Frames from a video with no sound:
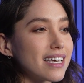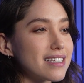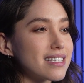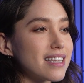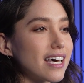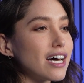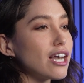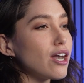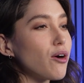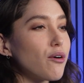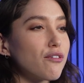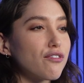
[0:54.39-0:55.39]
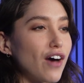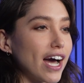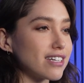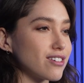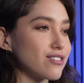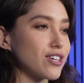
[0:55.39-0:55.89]
is that a lot of
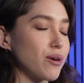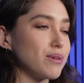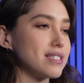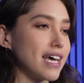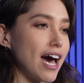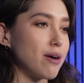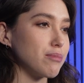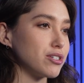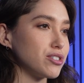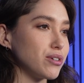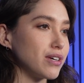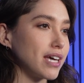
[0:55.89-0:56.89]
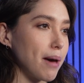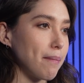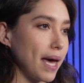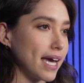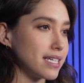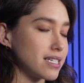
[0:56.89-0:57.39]
factors go into how much you can get
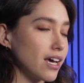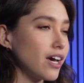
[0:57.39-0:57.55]
paid.